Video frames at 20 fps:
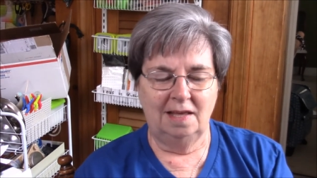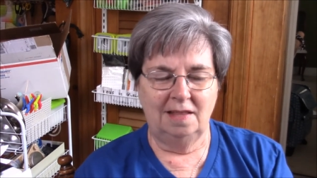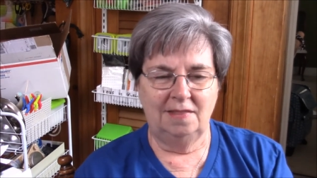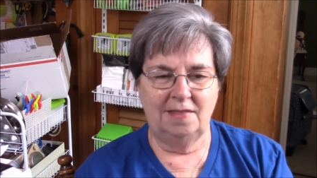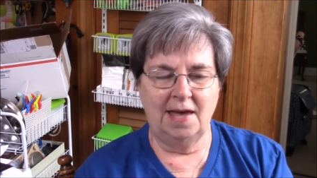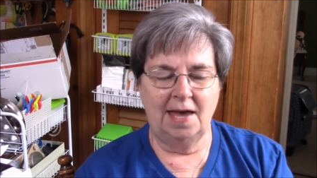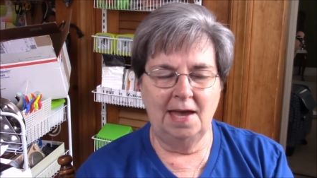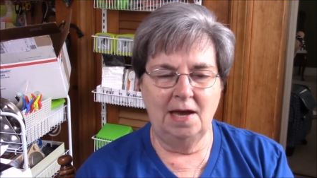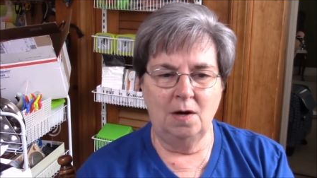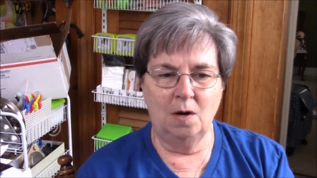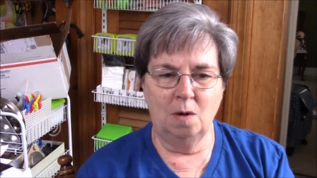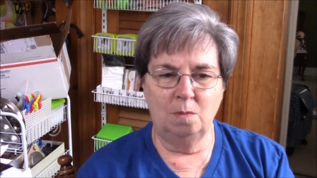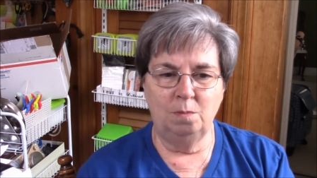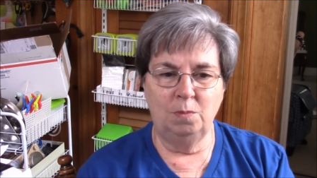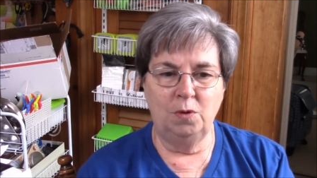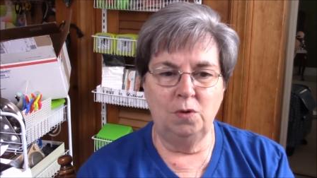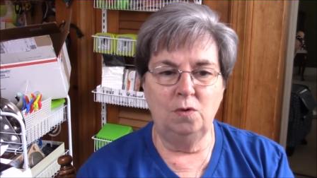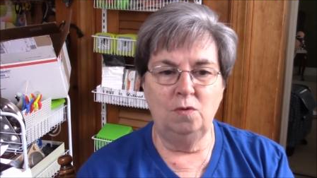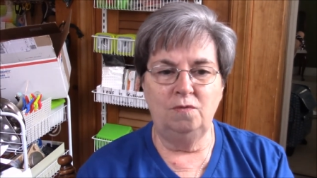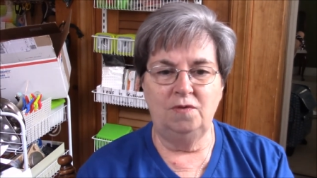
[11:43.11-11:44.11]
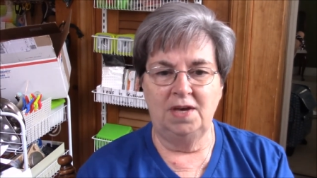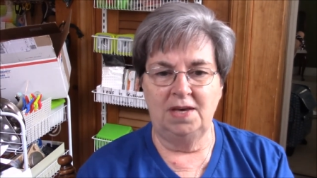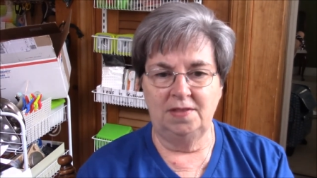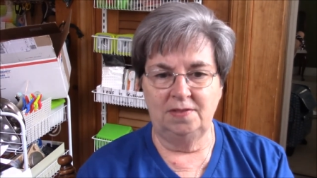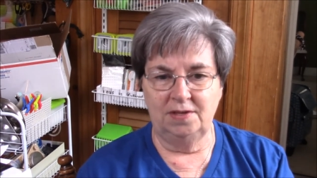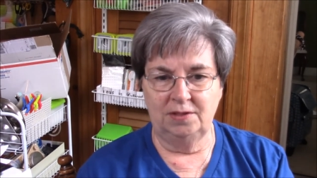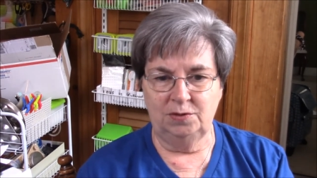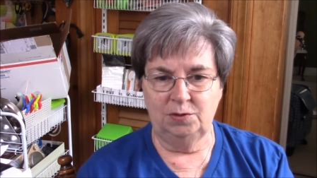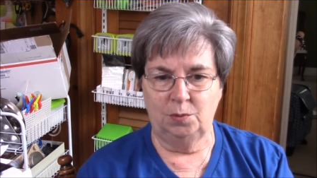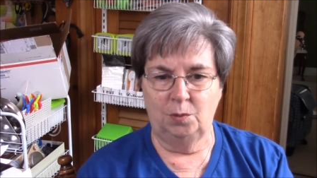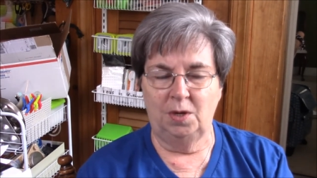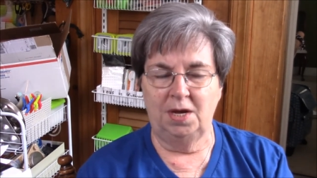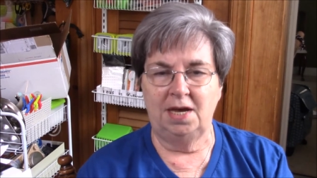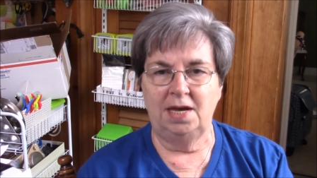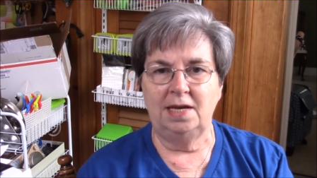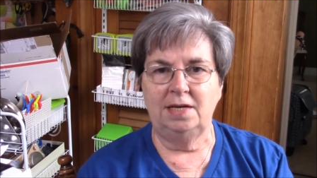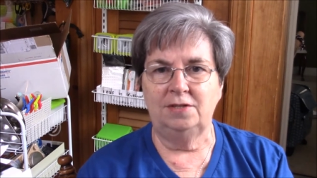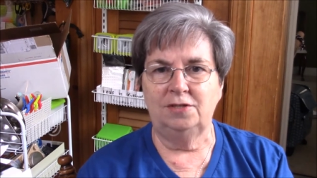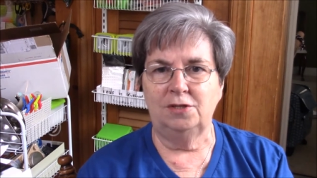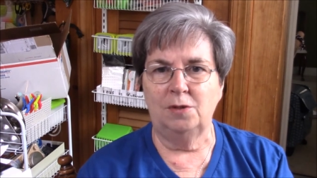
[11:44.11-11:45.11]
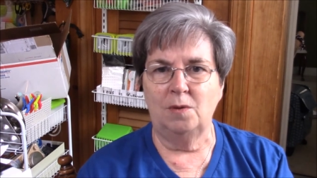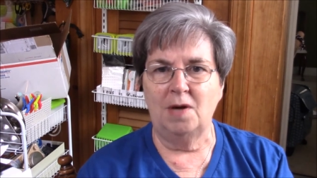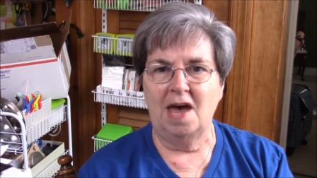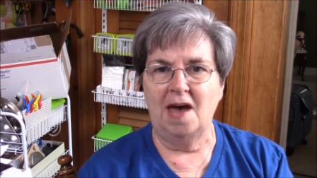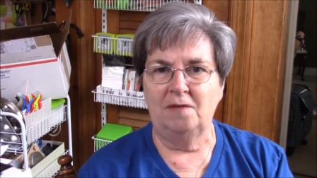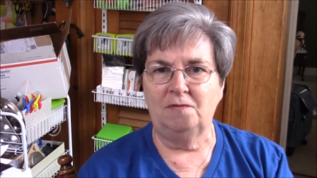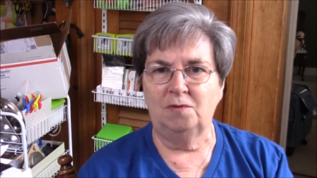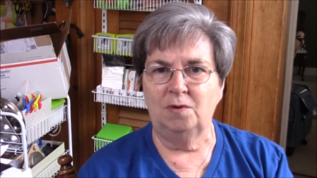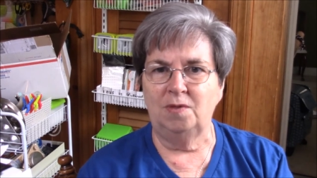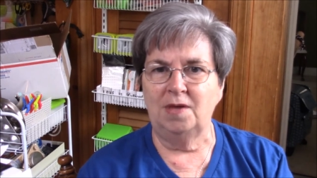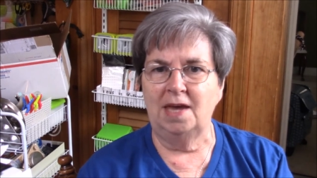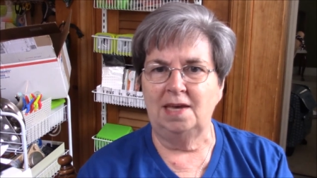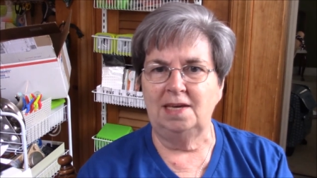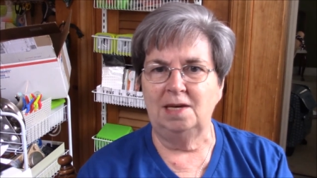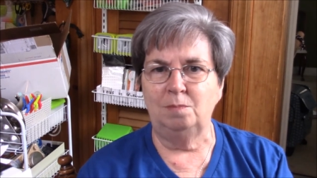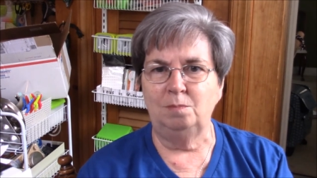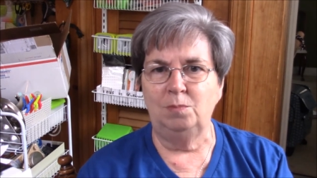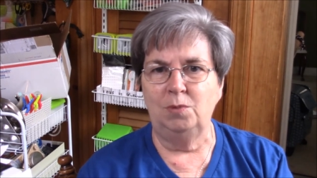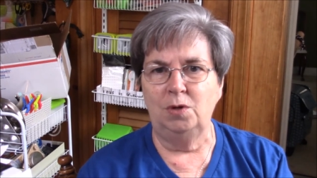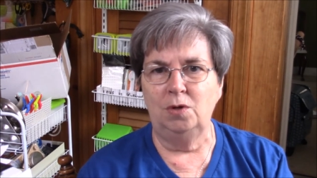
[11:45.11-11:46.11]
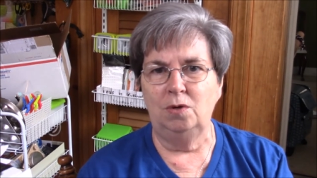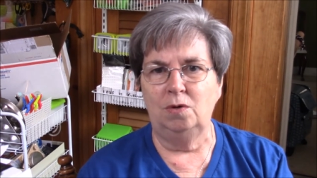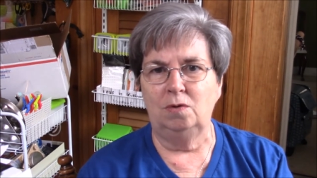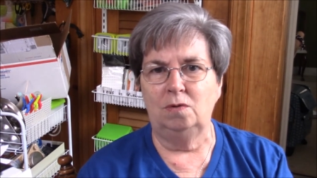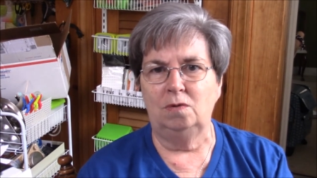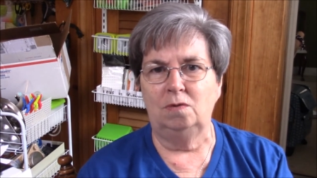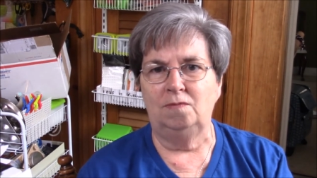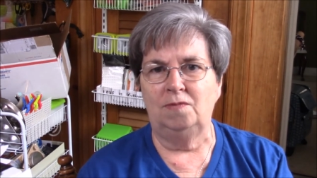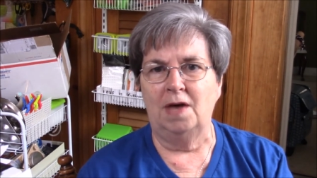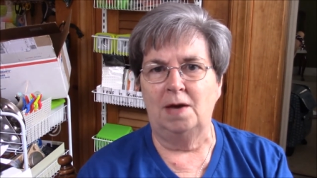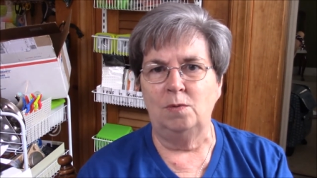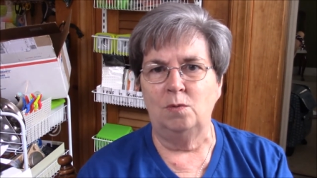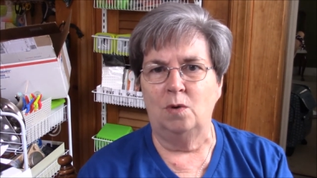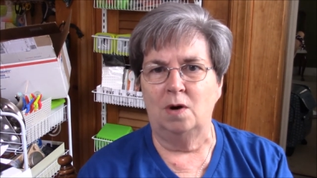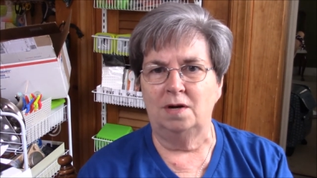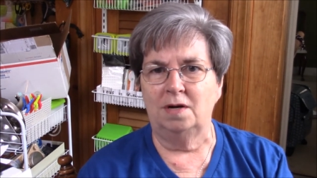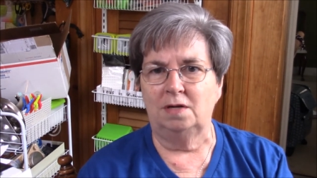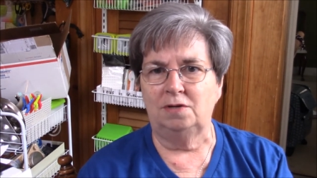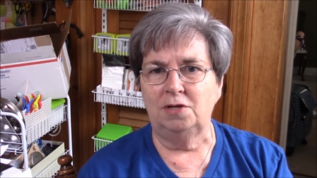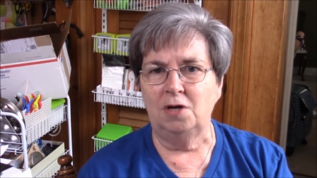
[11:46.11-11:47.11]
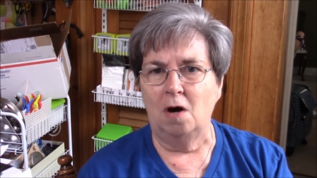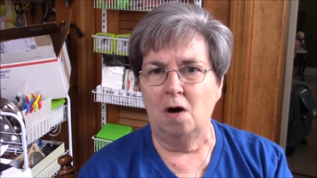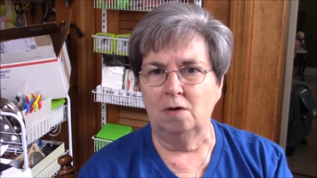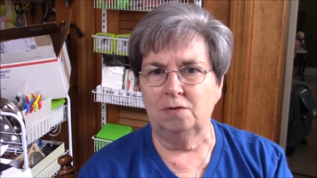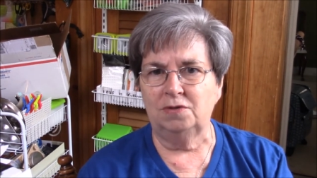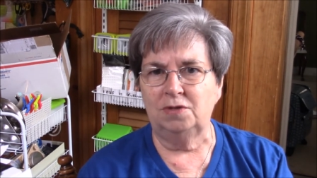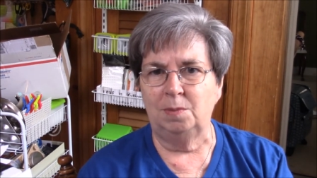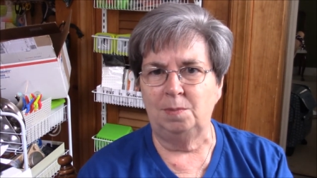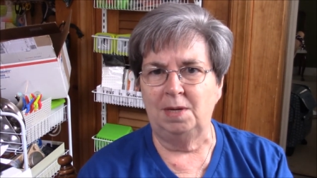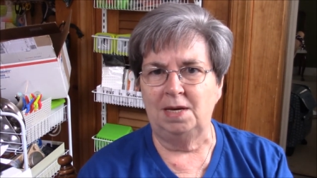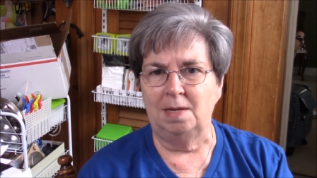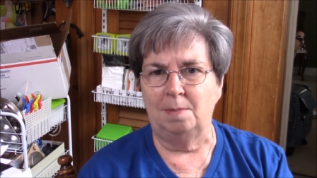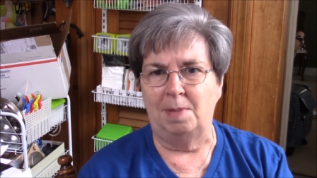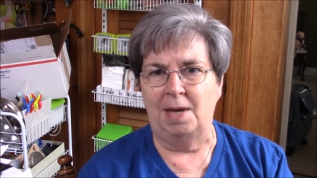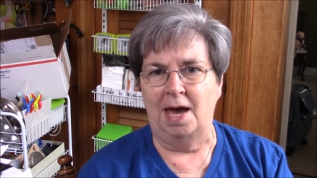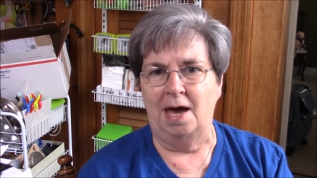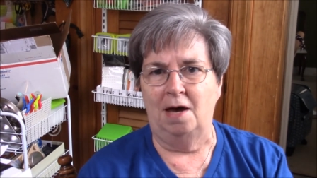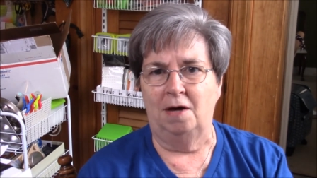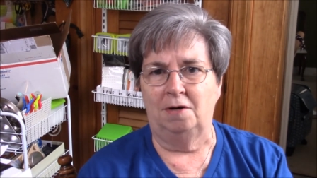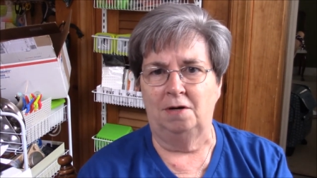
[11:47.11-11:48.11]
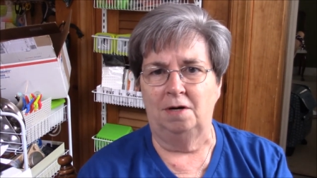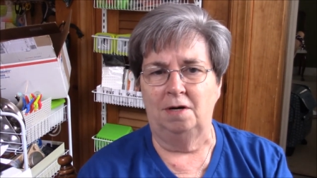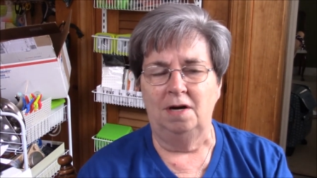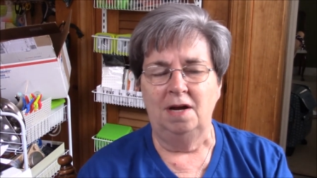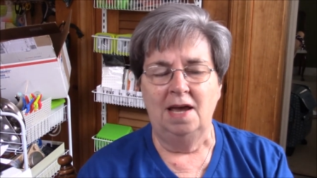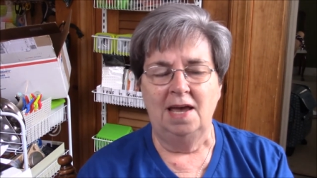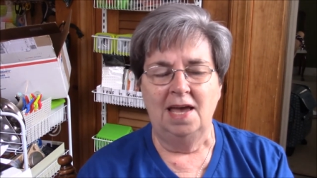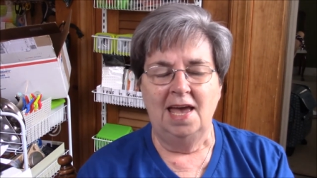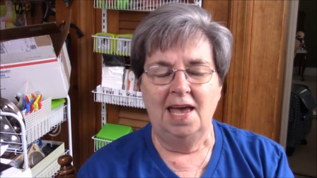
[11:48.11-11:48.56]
They are moving this week, so after they get moved, they want to talk to me about her.